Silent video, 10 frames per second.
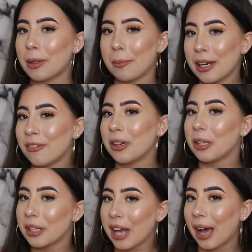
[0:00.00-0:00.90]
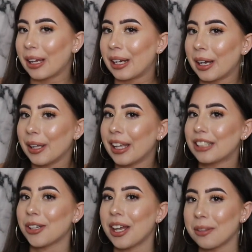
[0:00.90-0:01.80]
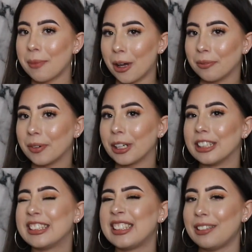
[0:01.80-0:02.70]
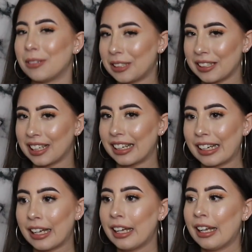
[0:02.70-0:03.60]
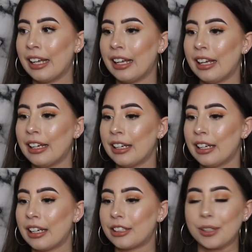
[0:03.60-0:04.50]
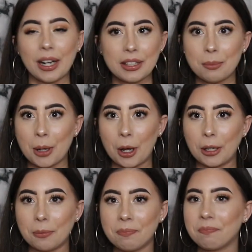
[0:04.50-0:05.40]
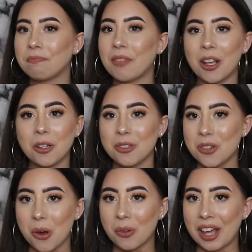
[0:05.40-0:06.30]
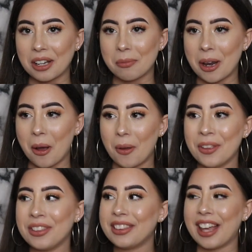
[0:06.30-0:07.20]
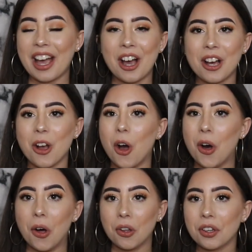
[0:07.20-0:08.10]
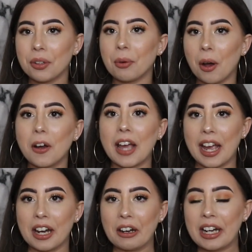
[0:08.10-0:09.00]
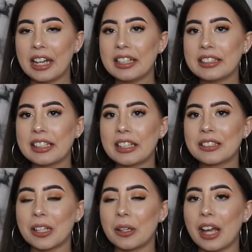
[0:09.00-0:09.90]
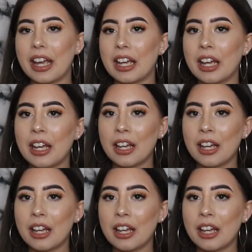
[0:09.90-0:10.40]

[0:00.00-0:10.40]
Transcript: the benefit of the doubt, you know, like try them on first, see what you think. Tried them on, don't like them at all. They hug all the wrong areas. So like